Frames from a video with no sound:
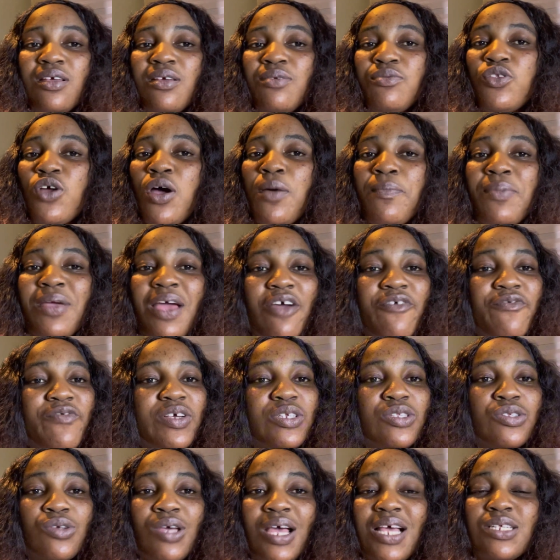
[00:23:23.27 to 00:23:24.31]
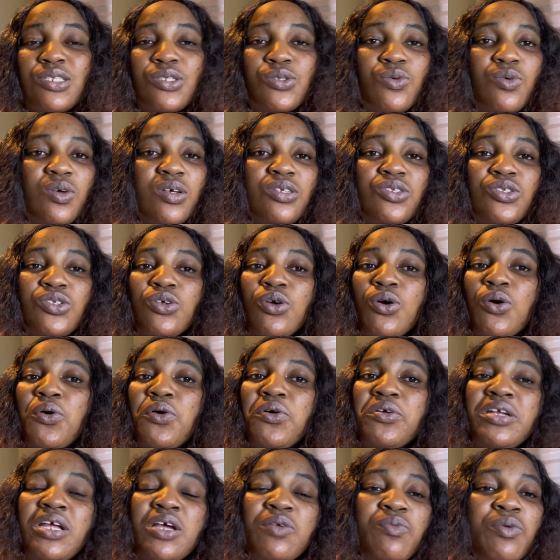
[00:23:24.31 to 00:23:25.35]
Don't be afraid to ask questions,
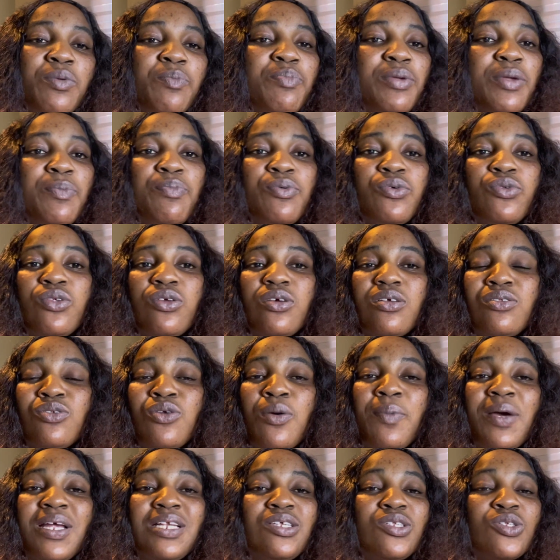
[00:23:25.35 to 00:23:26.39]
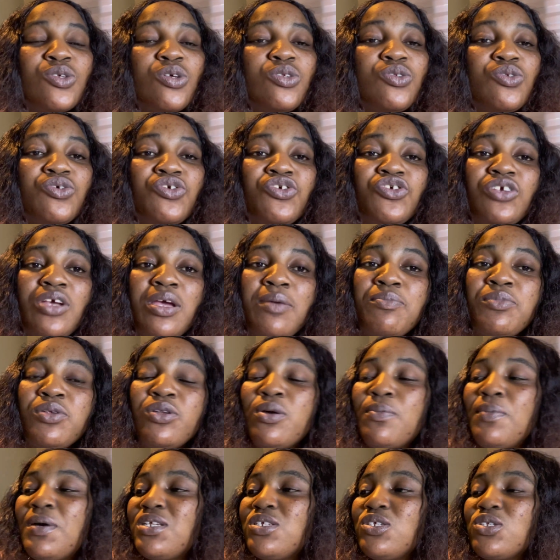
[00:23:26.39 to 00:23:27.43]
connect with people. Nobody's going to shame you,
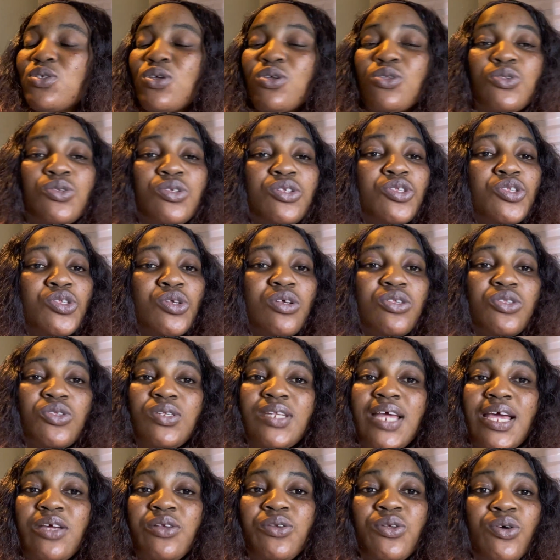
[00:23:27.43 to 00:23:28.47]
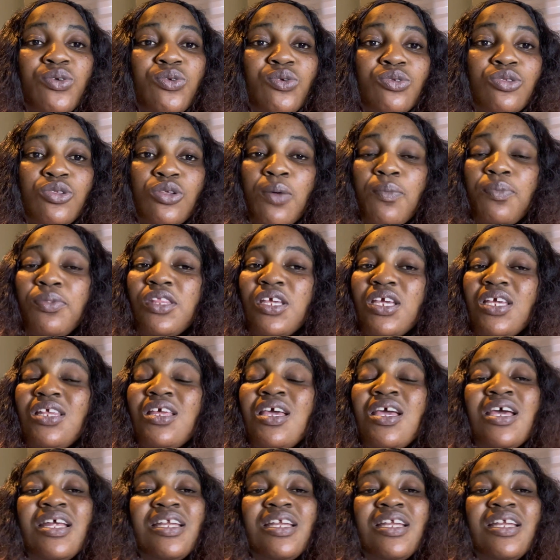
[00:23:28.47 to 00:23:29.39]
nobody's going to insult you that you don't know something.